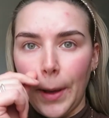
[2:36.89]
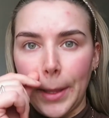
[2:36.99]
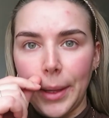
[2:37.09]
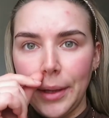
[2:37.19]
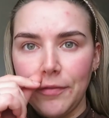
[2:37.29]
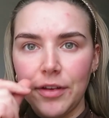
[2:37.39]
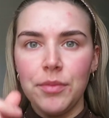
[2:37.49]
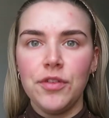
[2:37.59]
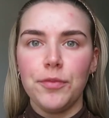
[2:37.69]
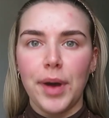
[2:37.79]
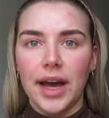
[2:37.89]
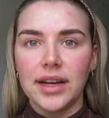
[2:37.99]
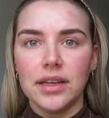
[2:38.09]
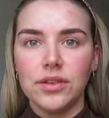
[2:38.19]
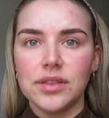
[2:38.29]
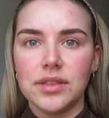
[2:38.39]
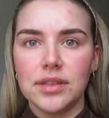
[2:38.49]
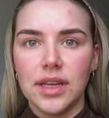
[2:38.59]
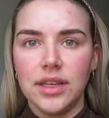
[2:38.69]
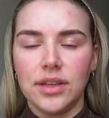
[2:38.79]
I think if I move back, it looks,
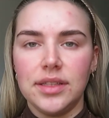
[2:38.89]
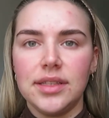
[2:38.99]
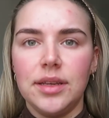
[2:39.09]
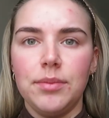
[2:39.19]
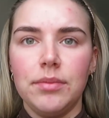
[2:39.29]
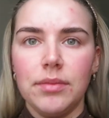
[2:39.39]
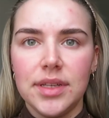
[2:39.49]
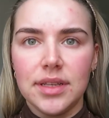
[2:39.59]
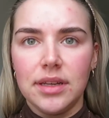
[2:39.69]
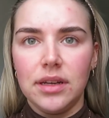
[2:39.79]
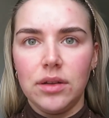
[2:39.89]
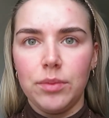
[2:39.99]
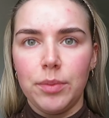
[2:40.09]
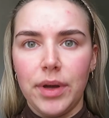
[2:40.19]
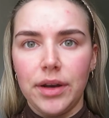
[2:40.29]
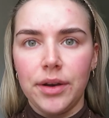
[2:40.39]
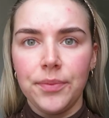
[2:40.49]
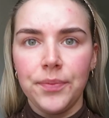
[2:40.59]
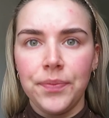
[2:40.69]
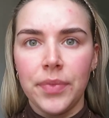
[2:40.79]
you can see my skin a little bit better.
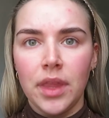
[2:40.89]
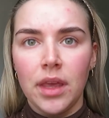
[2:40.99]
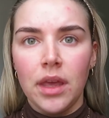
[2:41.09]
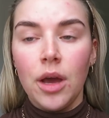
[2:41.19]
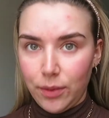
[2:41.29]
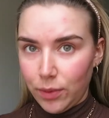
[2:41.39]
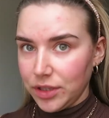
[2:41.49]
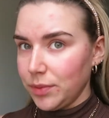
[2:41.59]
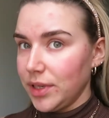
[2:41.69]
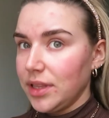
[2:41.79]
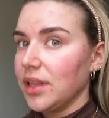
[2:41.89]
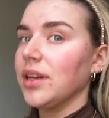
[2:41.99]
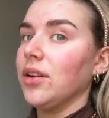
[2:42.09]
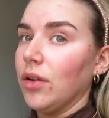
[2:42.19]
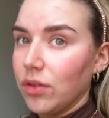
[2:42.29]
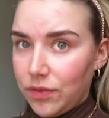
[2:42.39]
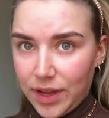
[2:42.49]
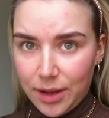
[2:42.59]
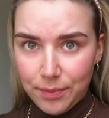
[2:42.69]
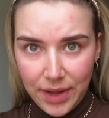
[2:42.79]
Okay, what do we think of
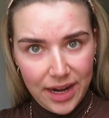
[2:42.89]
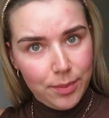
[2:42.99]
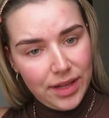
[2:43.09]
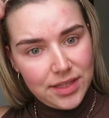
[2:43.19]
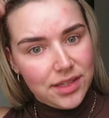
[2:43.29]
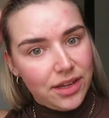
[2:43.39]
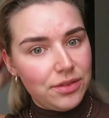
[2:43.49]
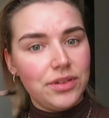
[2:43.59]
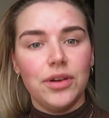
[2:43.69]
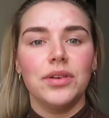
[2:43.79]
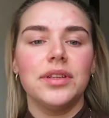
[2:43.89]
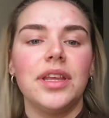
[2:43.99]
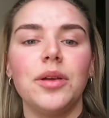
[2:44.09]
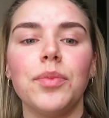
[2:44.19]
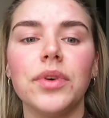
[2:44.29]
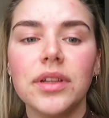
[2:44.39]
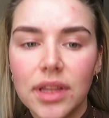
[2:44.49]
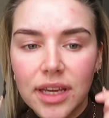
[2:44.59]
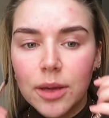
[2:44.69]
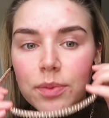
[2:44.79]
hair bands? I don't know what to think, but
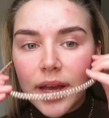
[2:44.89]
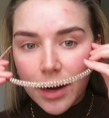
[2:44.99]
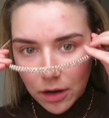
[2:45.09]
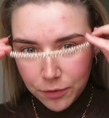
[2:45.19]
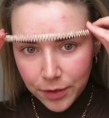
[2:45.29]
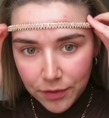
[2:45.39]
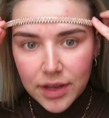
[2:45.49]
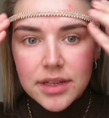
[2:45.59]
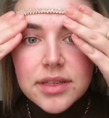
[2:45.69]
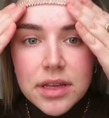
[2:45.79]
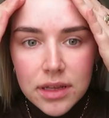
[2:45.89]
they keep the hair off my face.